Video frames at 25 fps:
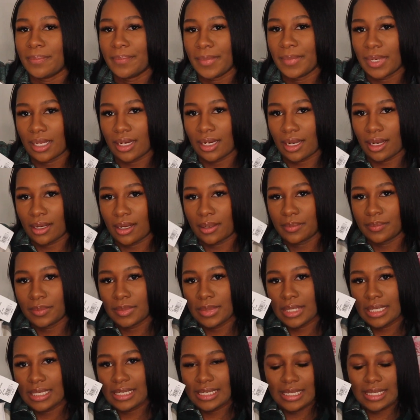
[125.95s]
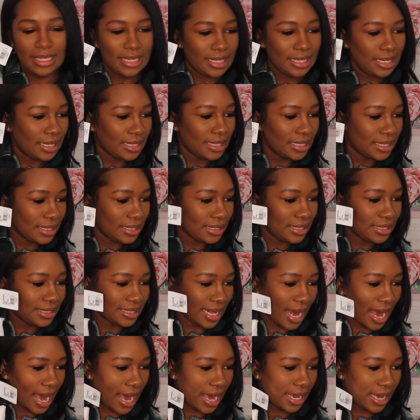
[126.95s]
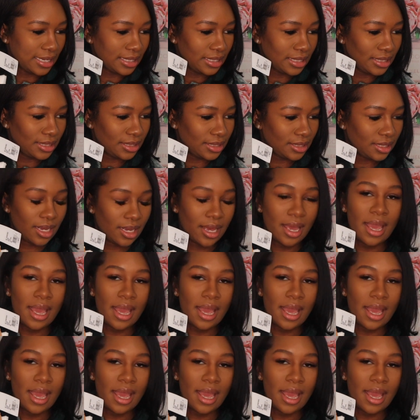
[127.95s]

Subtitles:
medium size.